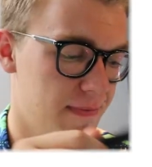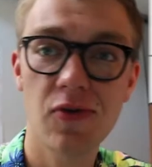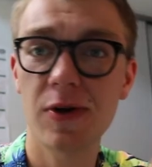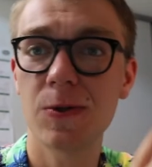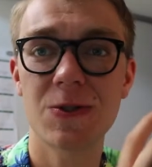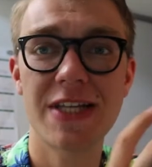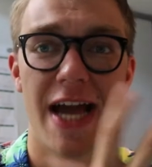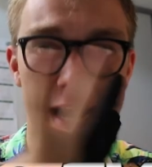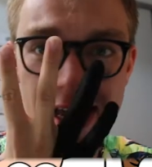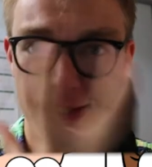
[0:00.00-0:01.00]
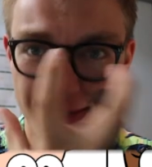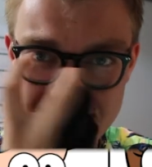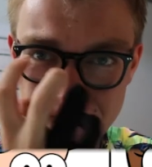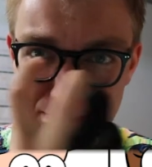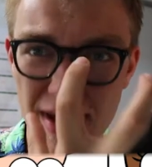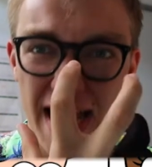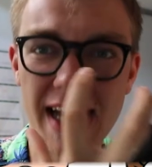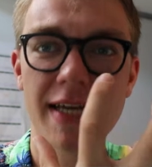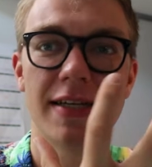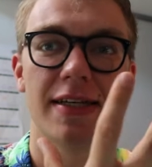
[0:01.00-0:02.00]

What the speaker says: Gruncle Stan has this big,